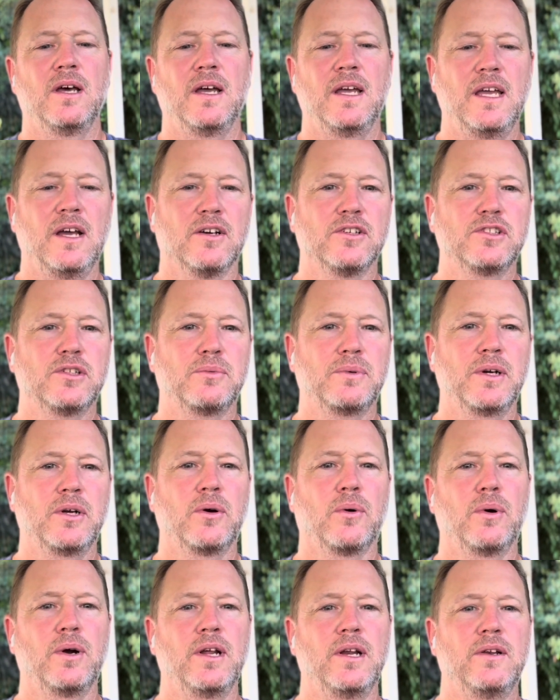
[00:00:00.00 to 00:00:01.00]
He also
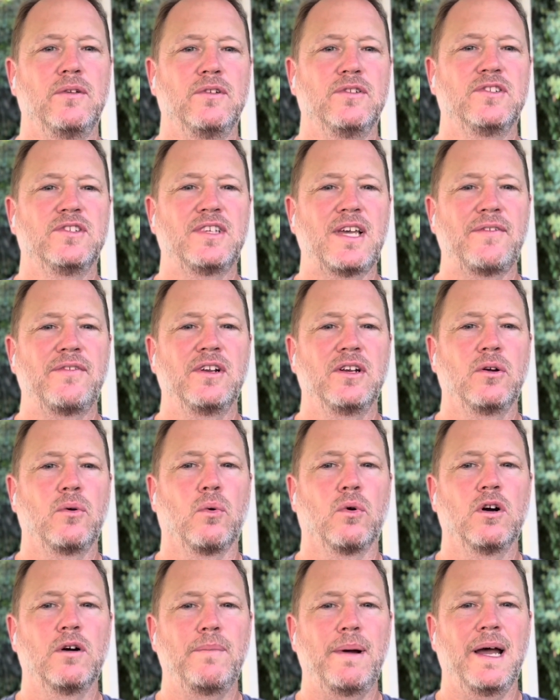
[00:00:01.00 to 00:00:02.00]
recorded 7
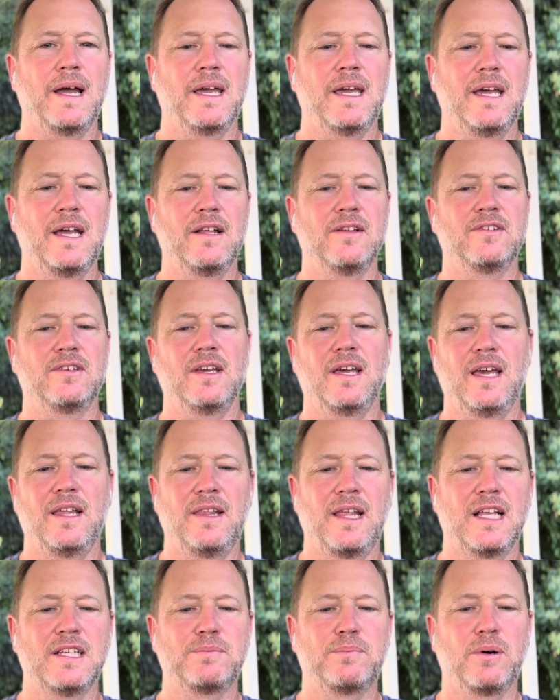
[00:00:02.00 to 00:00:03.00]
quarterback hits,
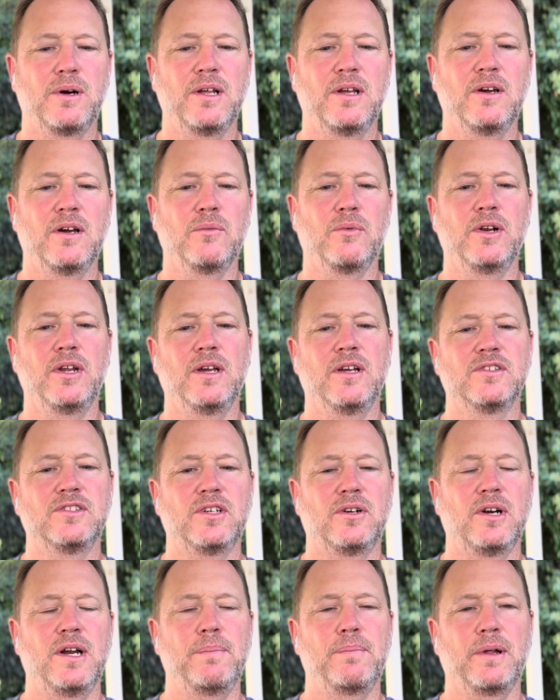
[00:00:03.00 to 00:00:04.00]
and that's pretty good when you
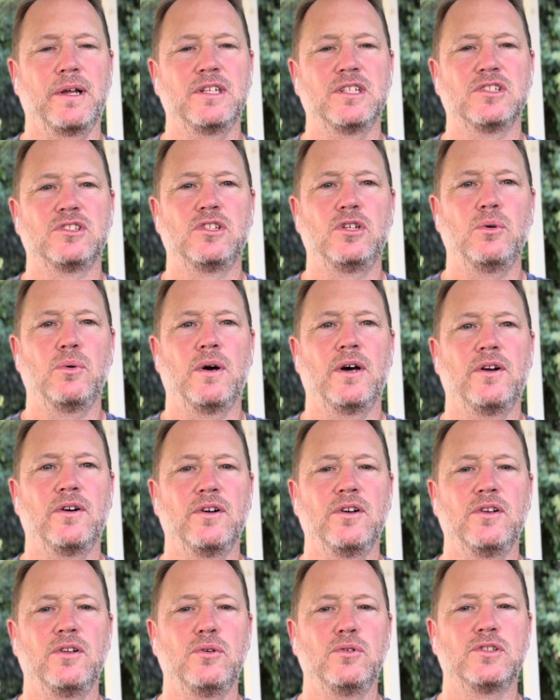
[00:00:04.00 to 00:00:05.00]
consider he played just
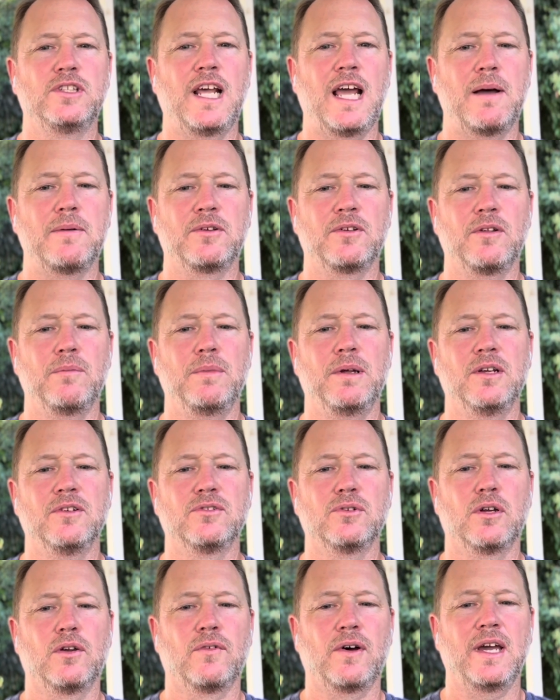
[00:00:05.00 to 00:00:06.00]
202 snaps for the
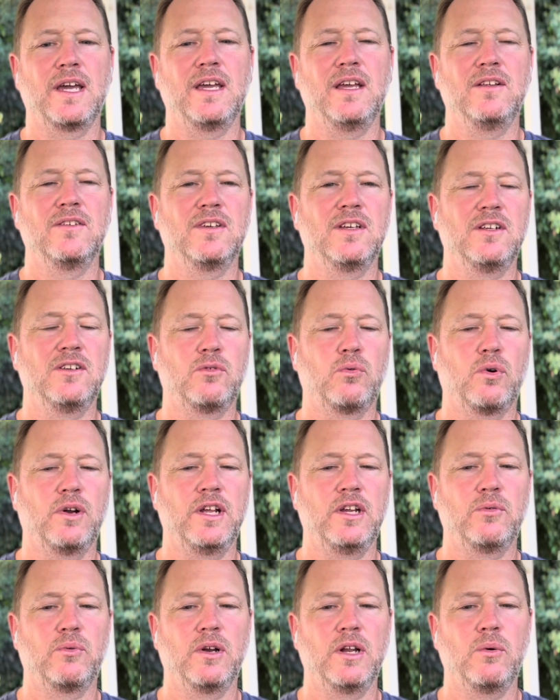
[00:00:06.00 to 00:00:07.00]
Minnesota Vikings in
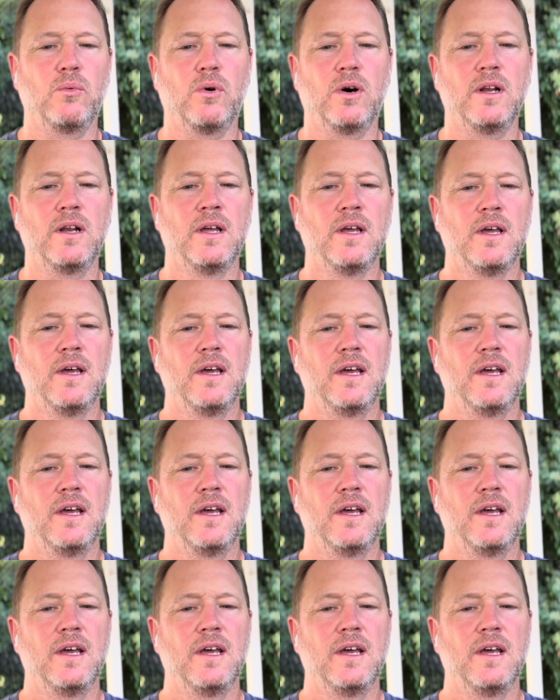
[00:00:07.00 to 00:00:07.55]
2021,